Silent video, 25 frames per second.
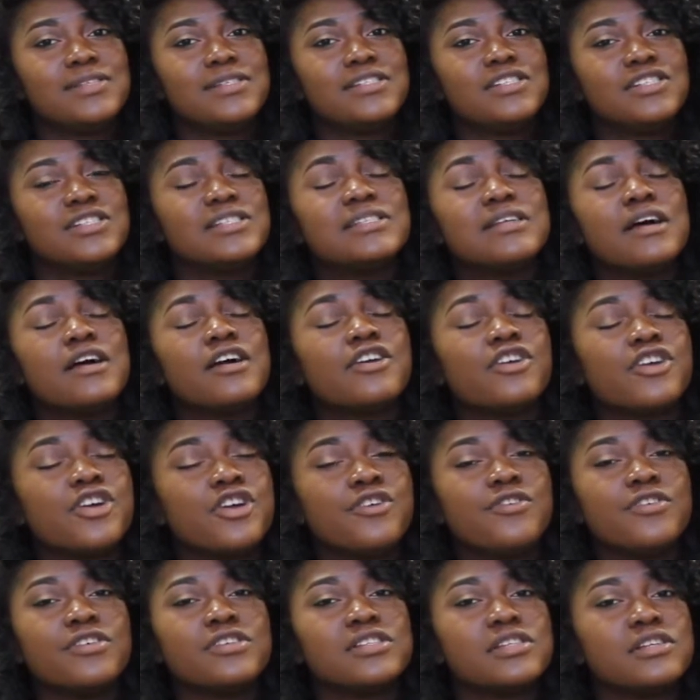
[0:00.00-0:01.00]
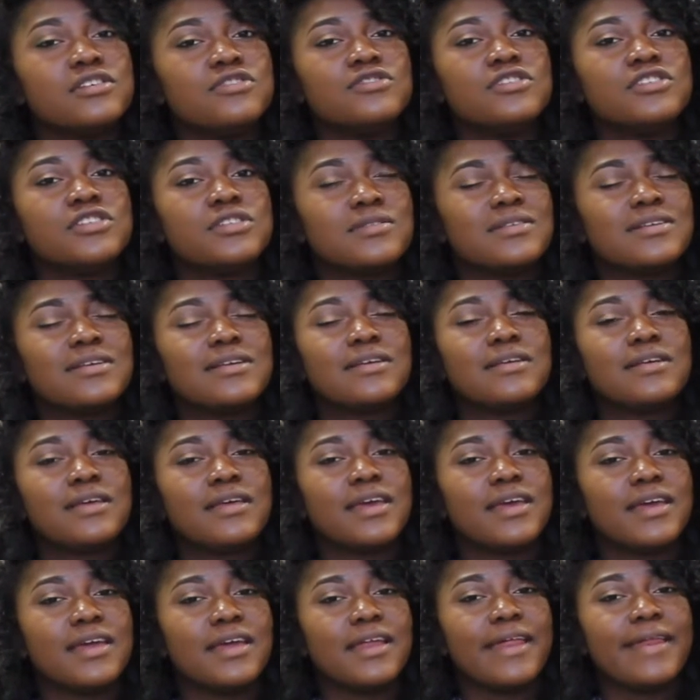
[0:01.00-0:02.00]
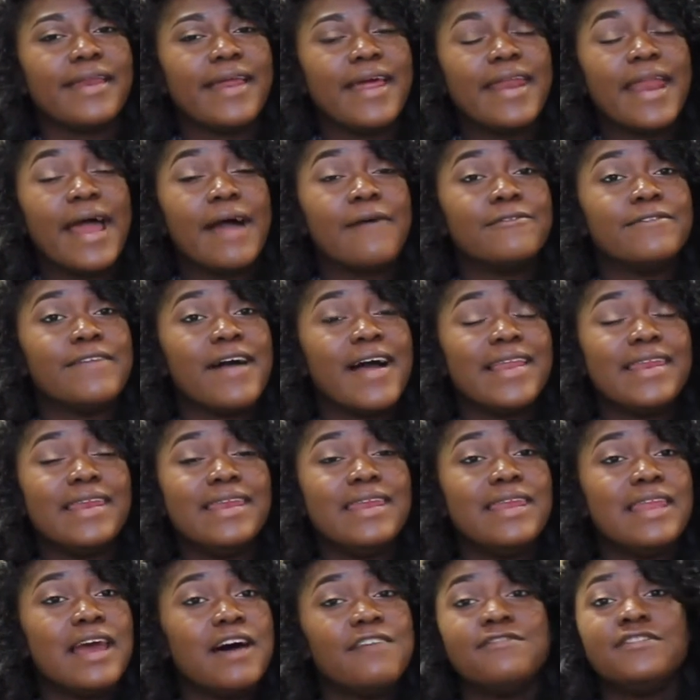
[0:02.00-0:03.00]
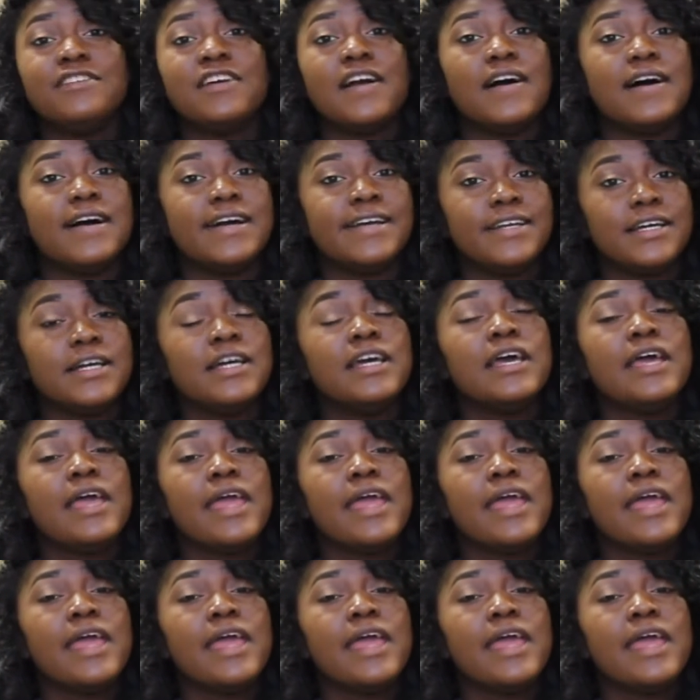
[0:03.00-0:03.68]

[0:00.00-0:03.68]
just a curious little kid, and I love God.